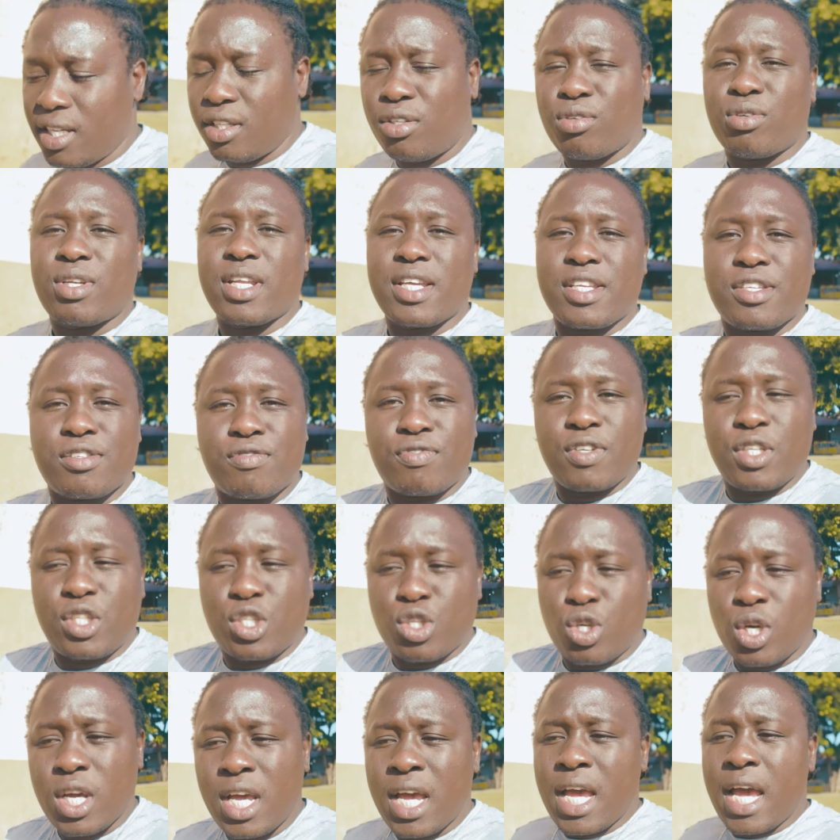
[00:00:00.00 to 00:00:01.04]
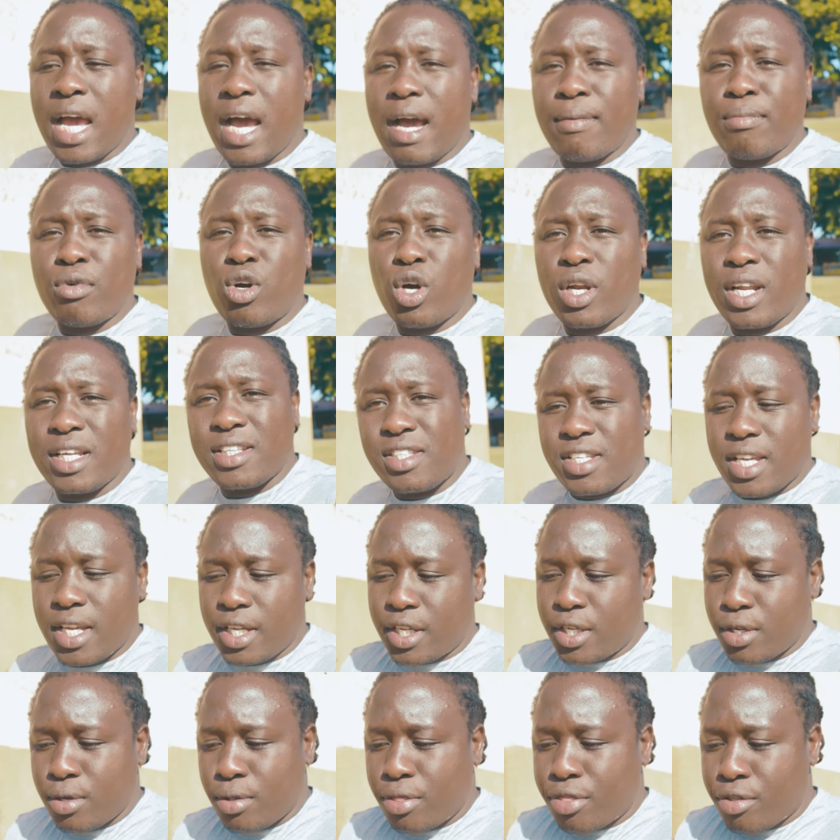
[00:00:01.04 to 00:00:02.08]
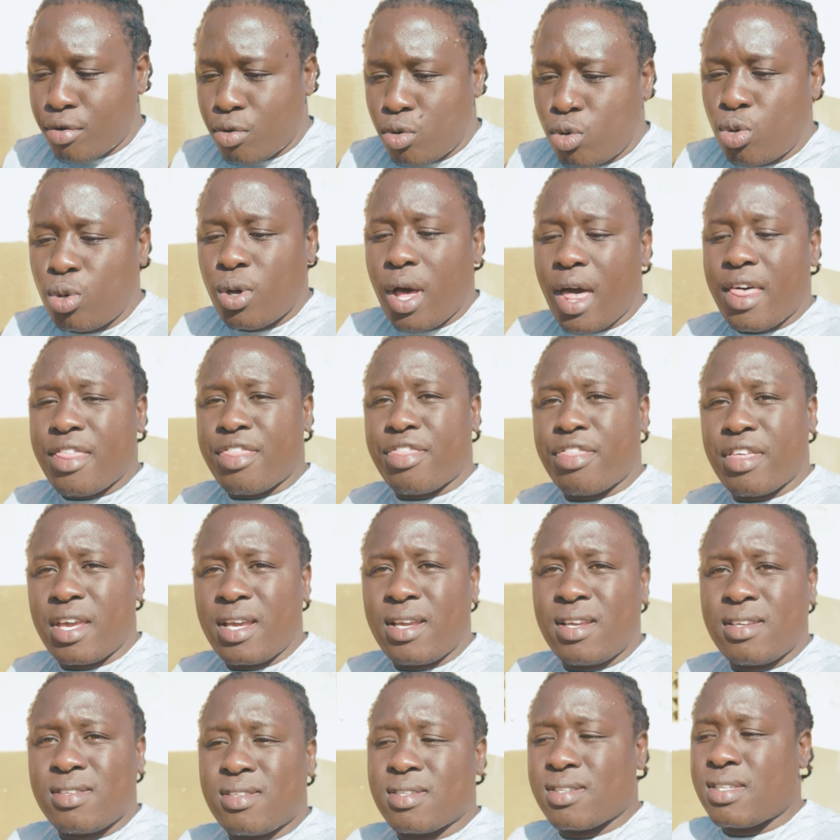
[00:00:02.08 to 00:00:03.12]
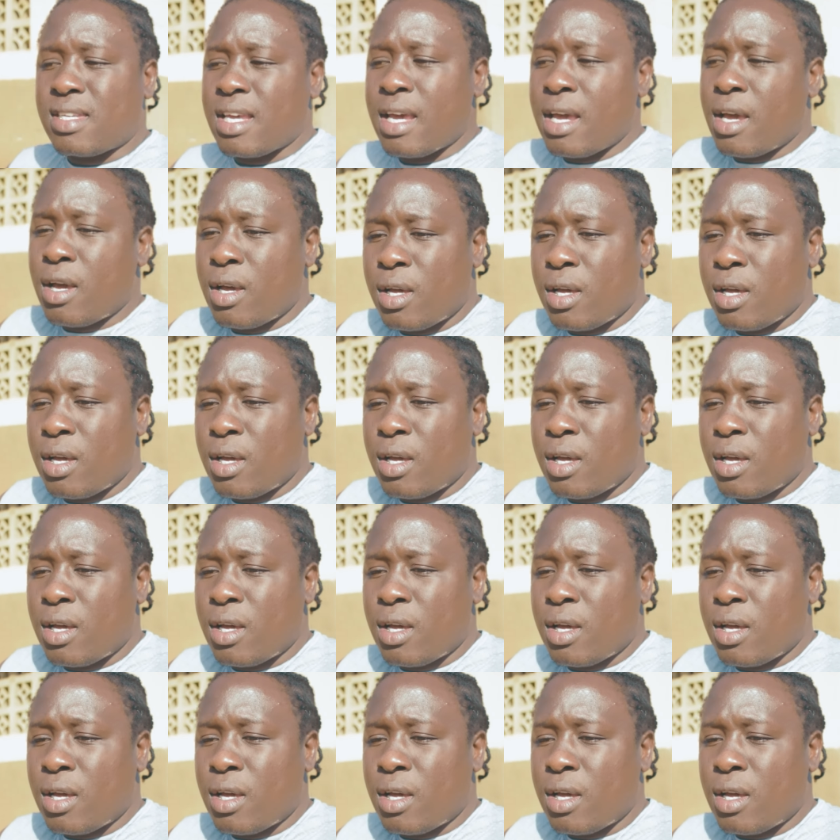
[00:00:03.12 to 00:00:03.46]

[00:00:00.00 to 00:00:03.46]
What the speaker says: In today's video, I'm gonna take you through these